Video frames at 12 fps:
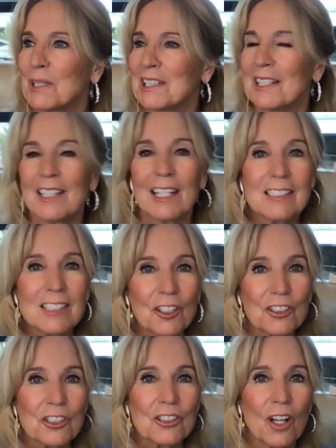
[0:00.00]
But then they
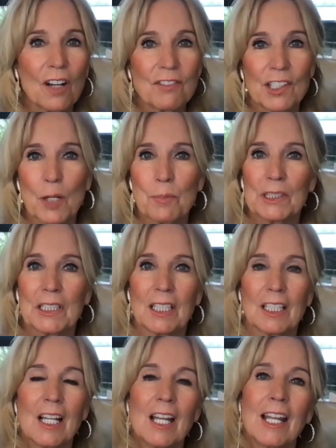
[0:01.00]
start to soften up a
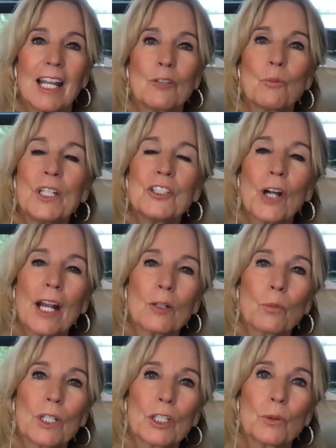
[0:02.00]
little. And we try
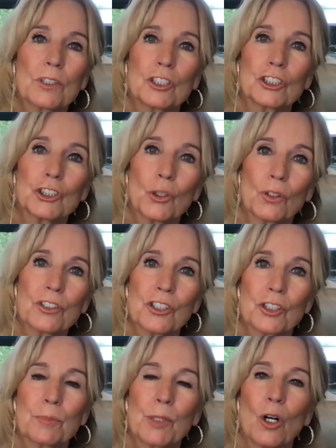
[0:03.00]
to work with their short
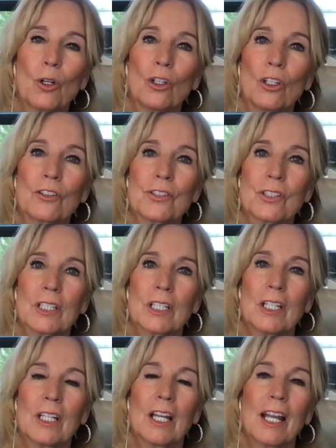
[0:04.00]
term goals
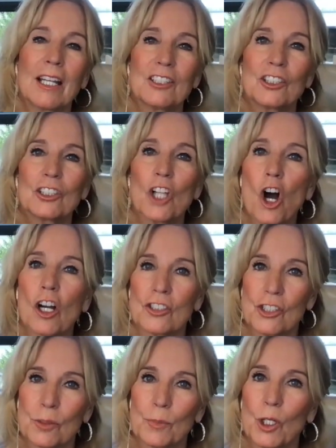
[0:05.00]
and their long
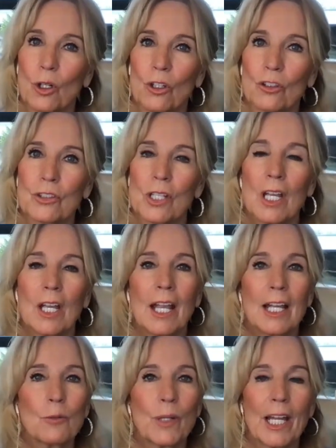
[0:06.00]
term goals.
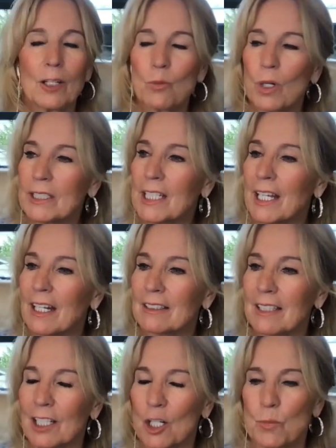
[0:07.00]
And we had one gal
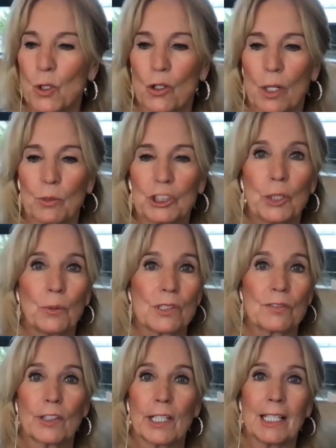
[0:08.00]
in our program where she was
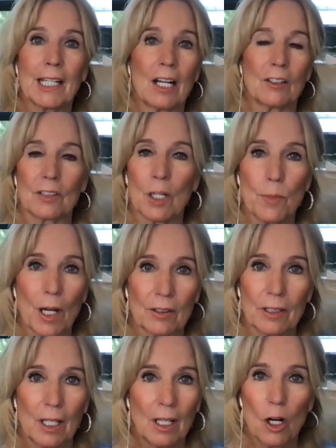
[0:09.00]
freaking out about,
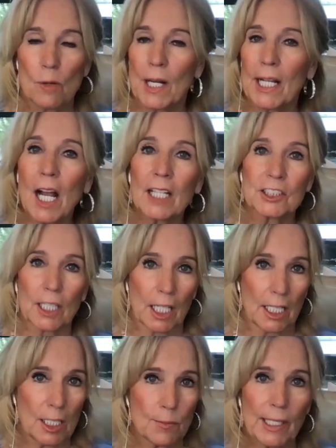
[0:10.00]
oh my gosh, I got
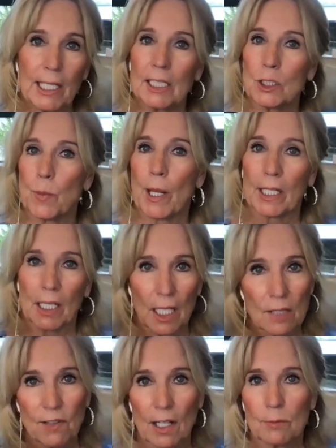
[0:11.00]
to get my kids back. I got
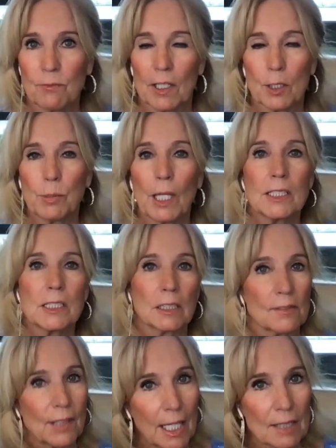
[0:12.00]
to find a place to
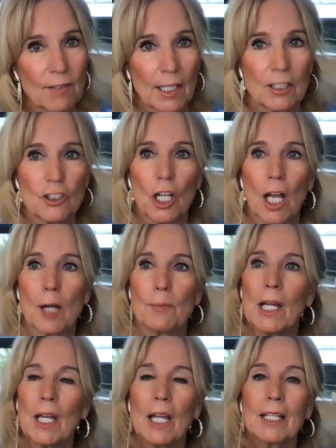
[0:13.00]
live. I got to find a
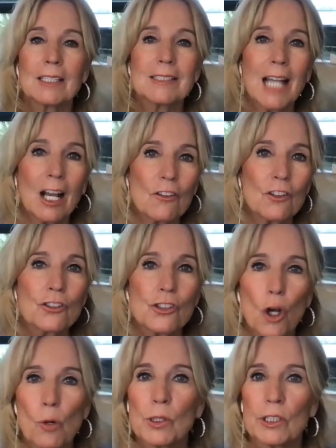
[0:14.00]
job because now they're
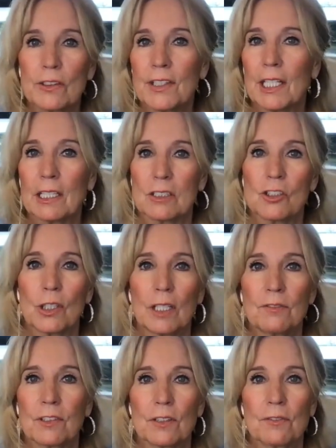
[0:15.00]
sober and thinking
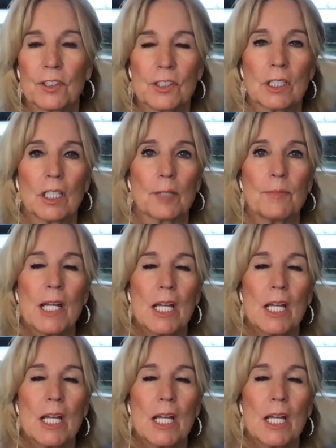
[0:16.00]
straight for the first time.